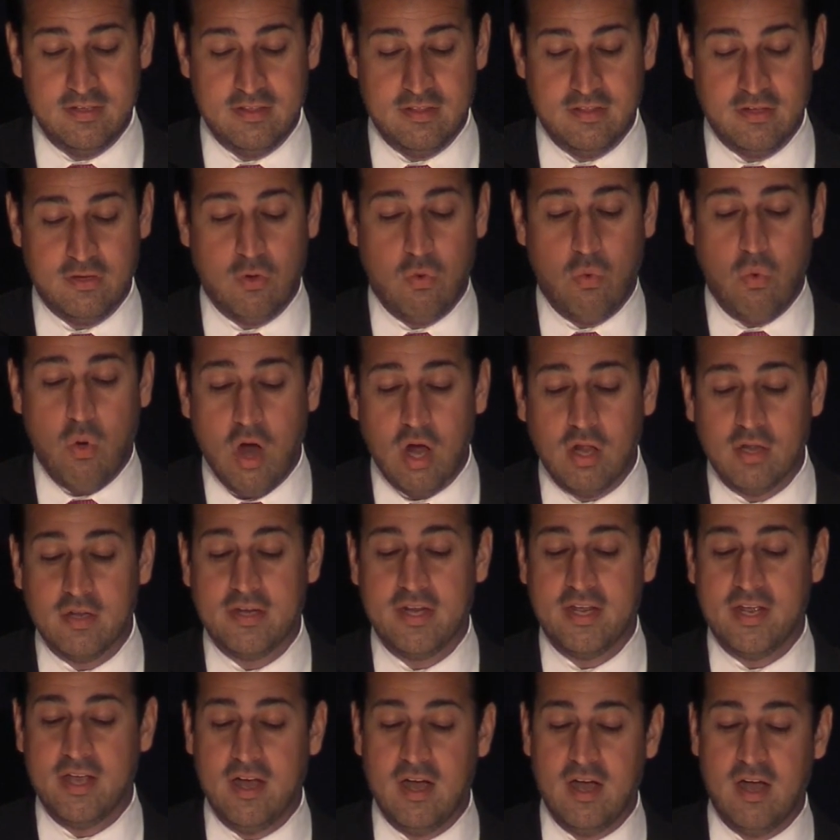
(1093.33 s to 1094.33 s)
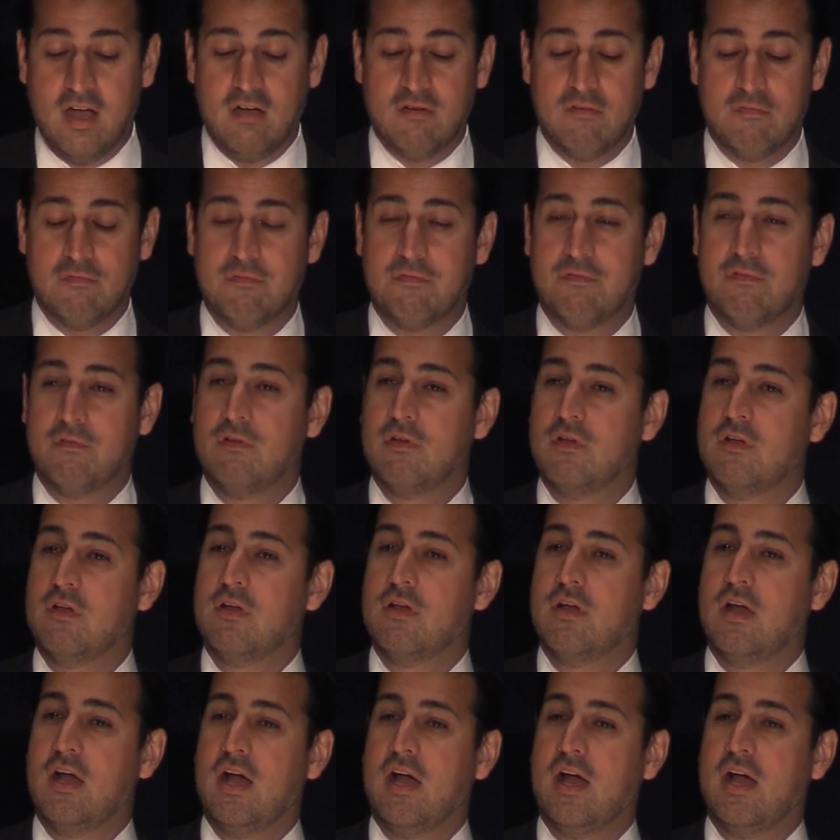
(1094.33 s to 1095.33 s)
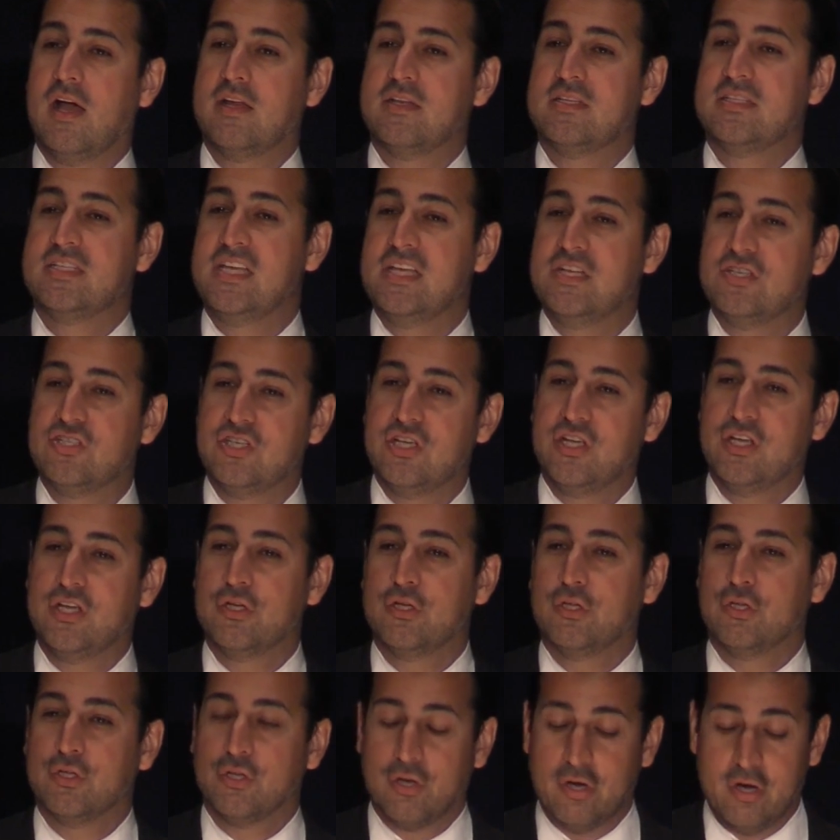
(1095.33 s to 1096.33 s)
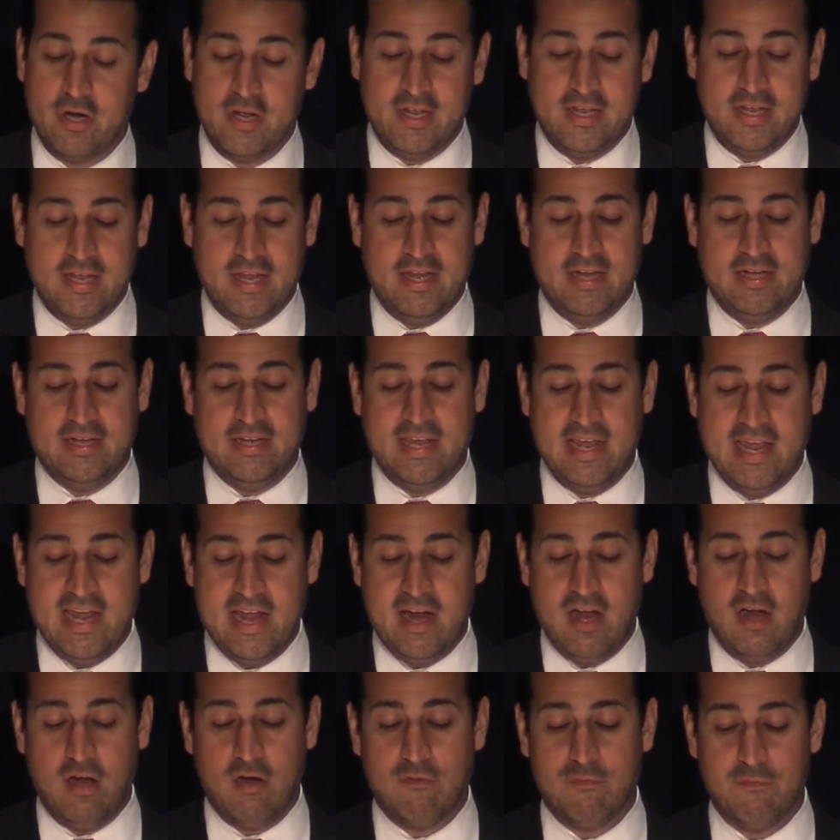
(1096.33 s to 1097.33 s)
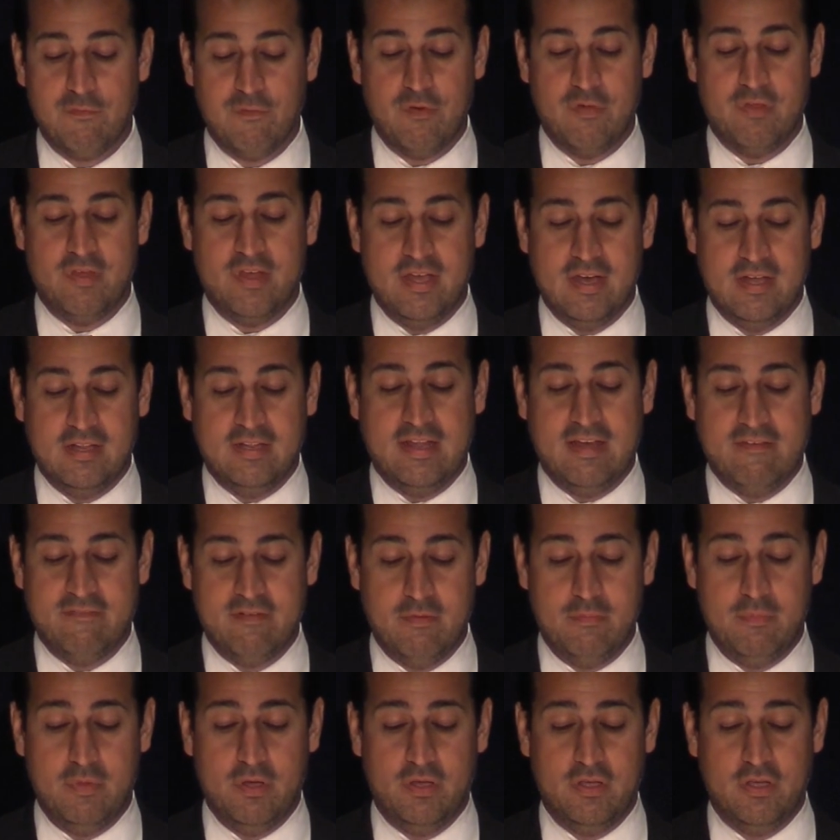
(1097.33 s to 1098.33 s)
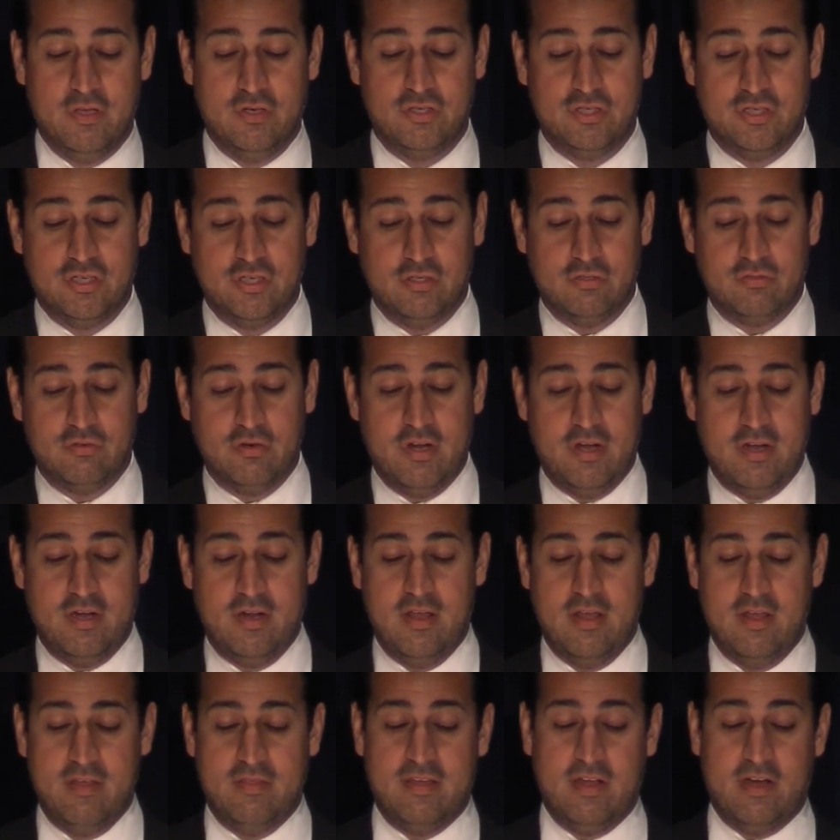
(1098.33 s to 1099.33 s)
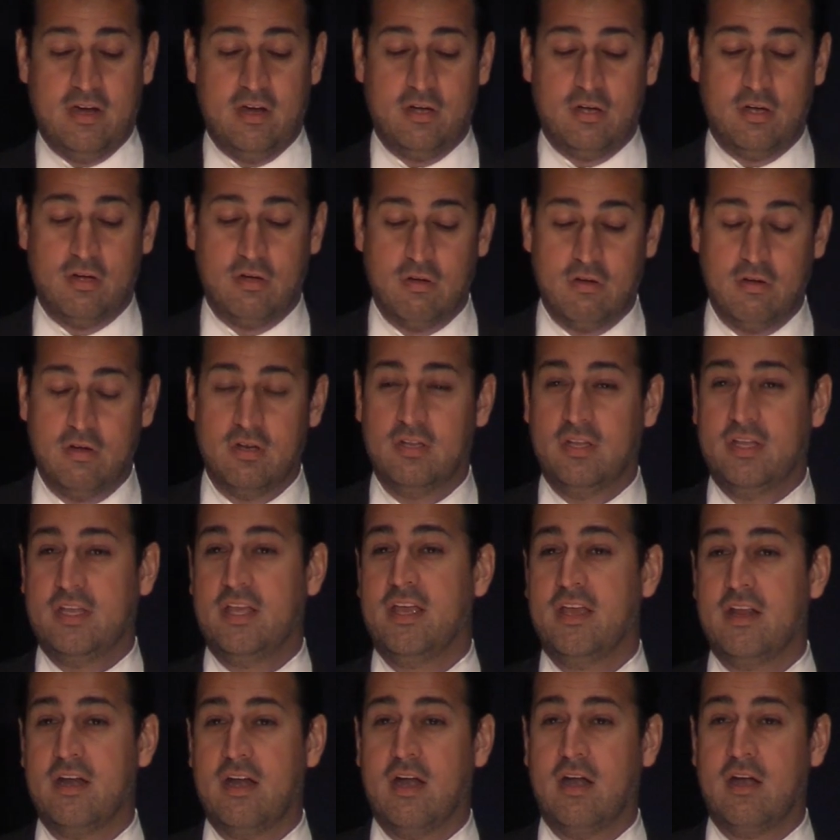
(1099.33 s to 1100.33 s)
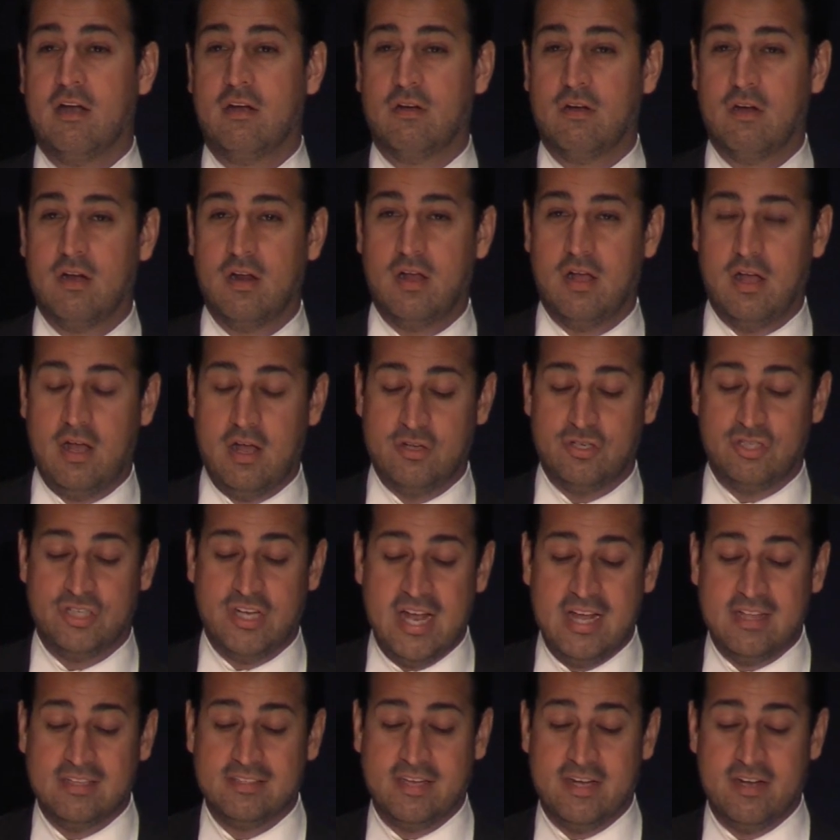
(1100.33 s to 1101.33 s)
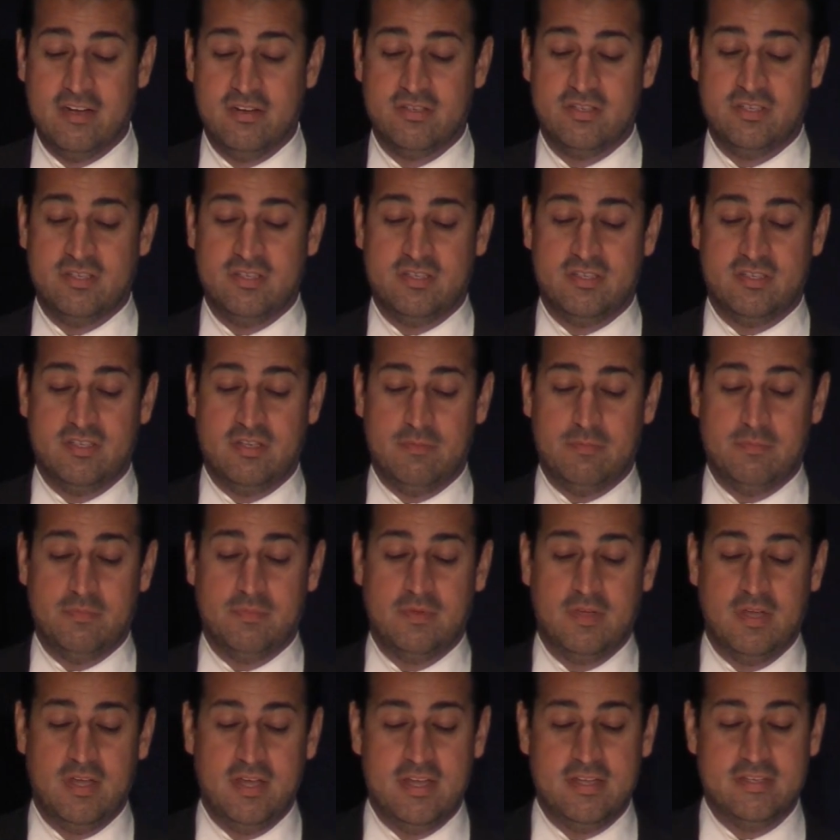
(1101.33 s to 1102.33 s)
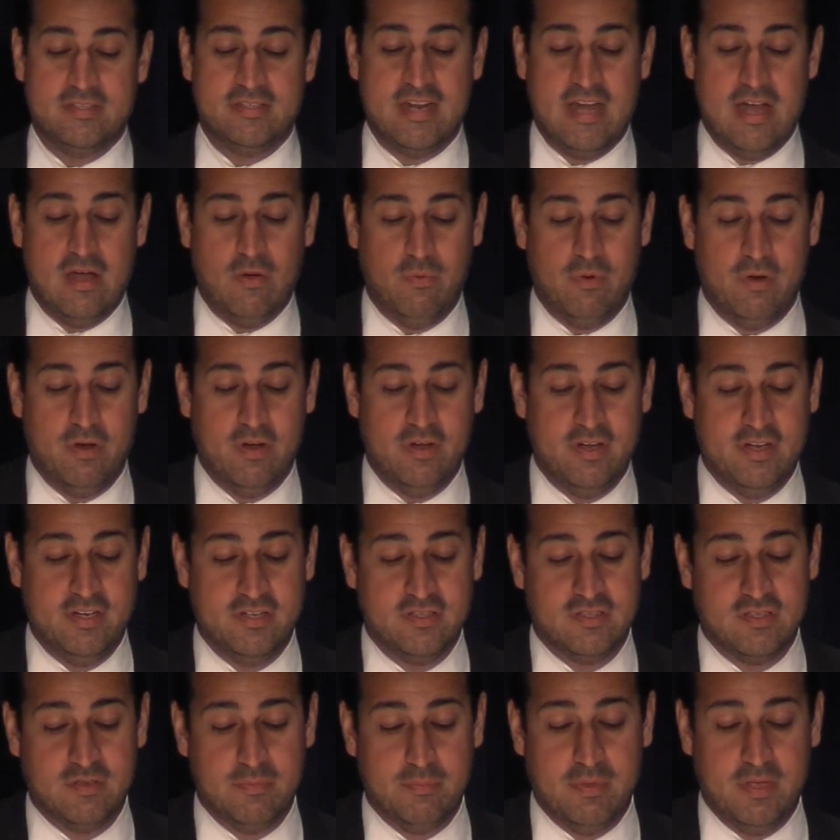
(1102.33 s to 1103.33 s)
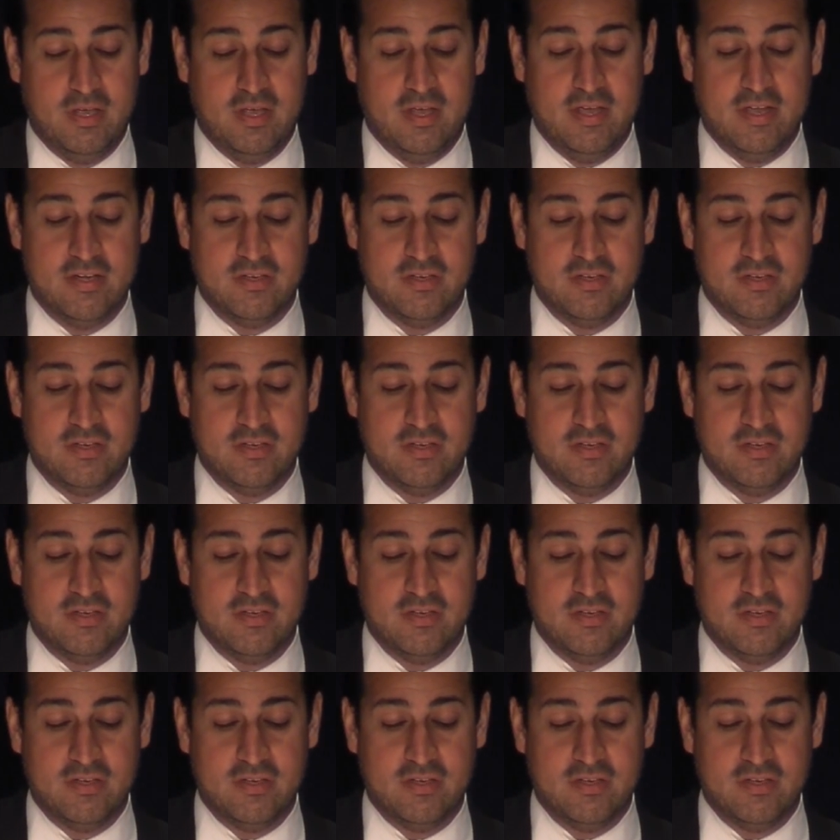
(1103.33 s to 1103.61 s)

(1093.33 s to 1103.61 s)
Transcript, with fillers: the quality of uh, teaching, learning, and care for the 11 million children that are currently in our child care system is not where it needs to be.